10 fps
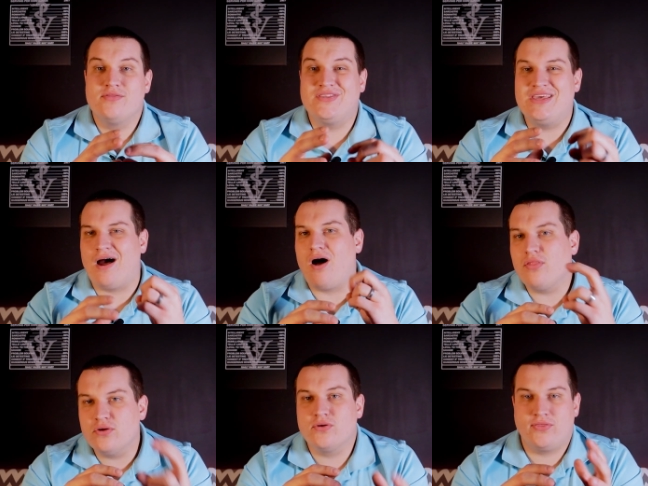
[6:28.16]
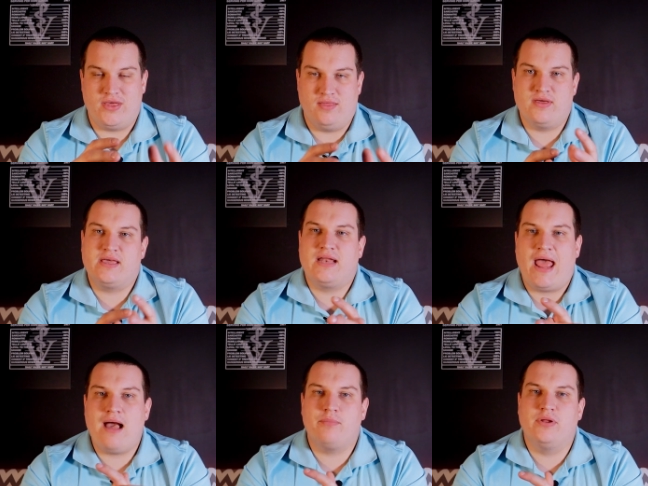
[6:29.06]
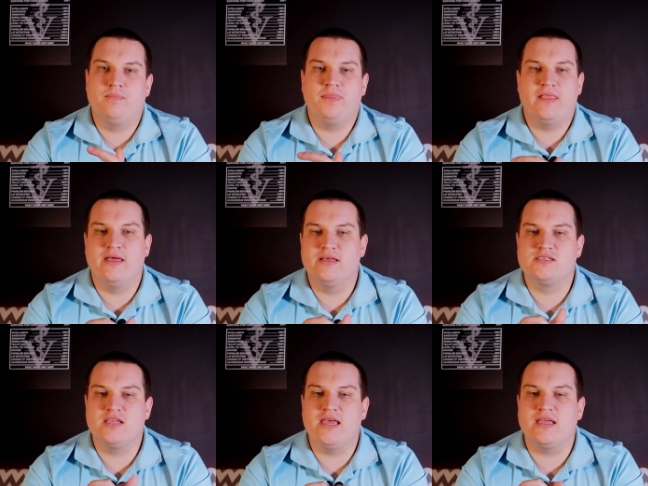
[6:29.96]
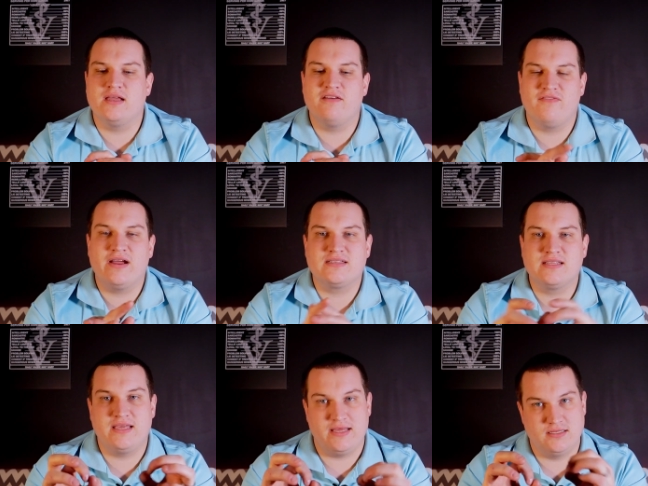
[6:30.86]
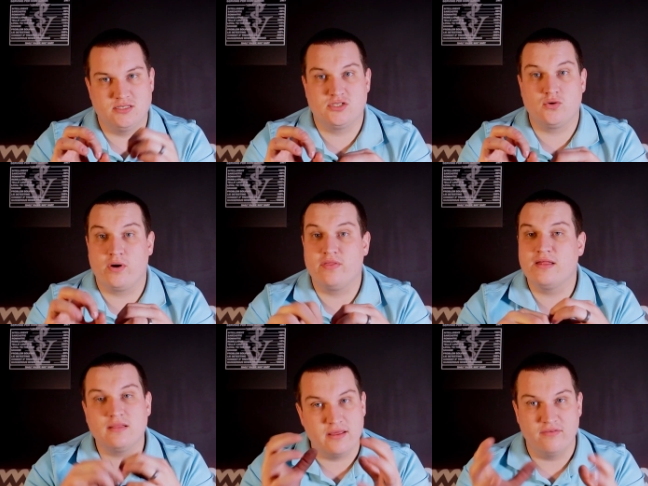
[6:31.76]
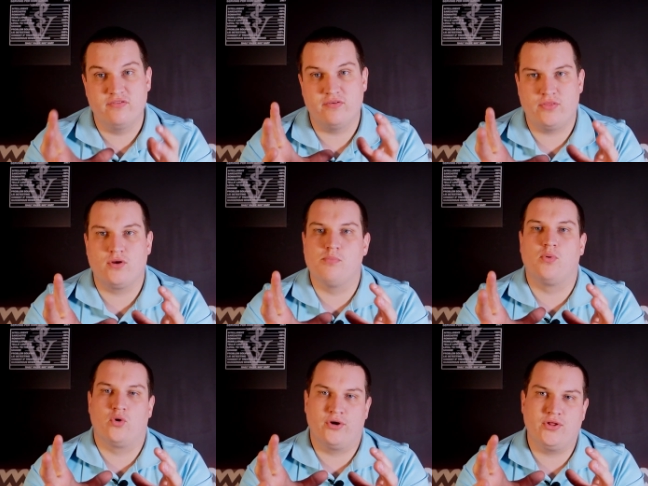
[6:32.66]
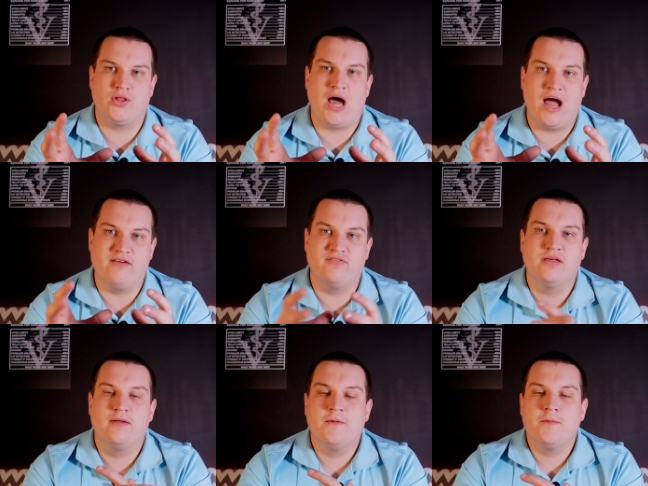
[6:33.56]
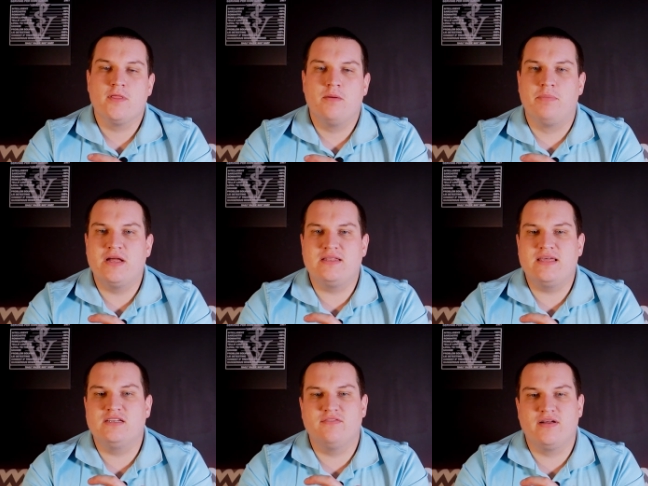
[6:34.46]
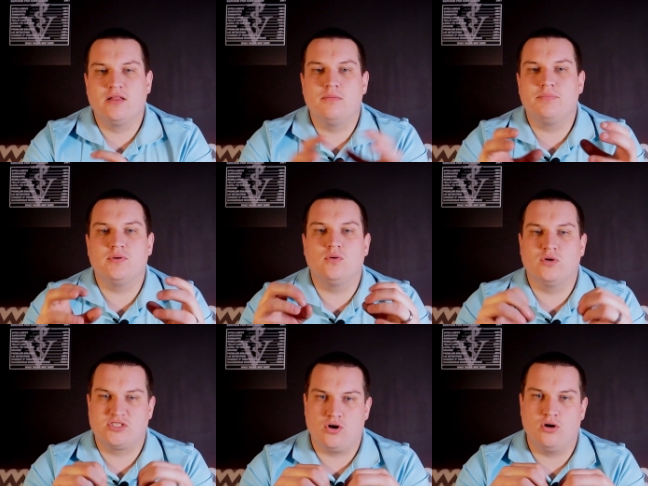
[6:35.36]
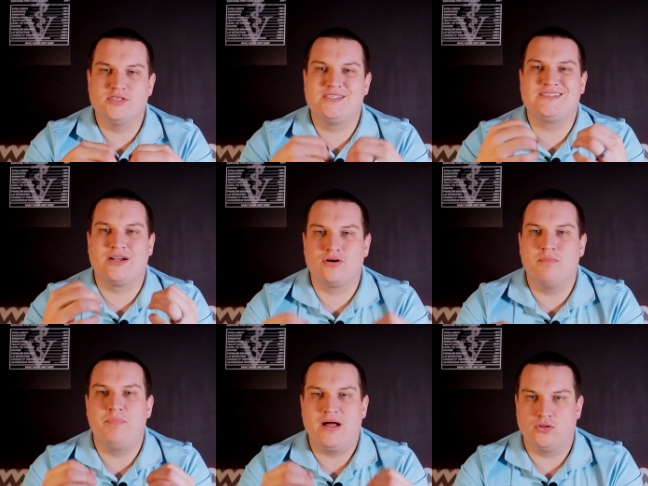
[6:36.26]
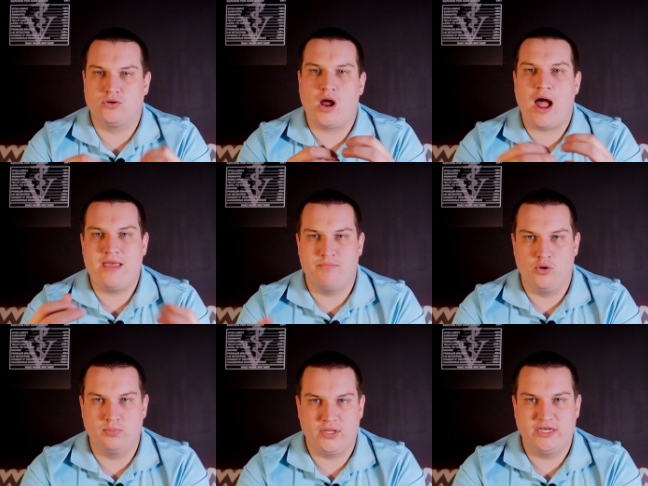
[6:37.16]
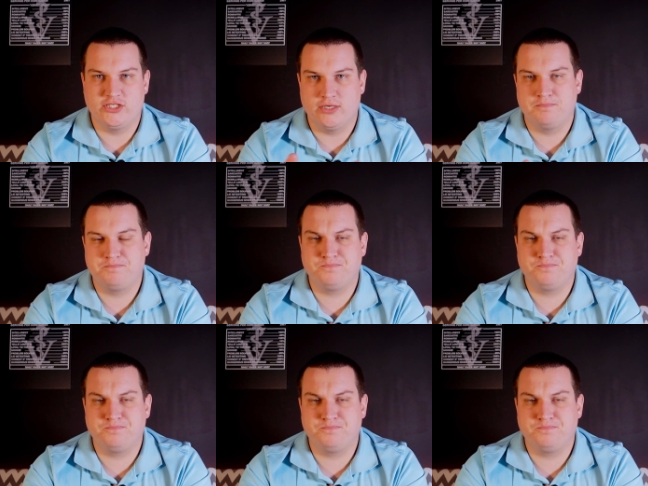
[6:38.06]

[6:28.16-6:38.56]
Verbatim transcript: The other thing that can happen is it can affect the kittens to where they live and they're born alive, but they develop what's called cerebellar hypoplasia.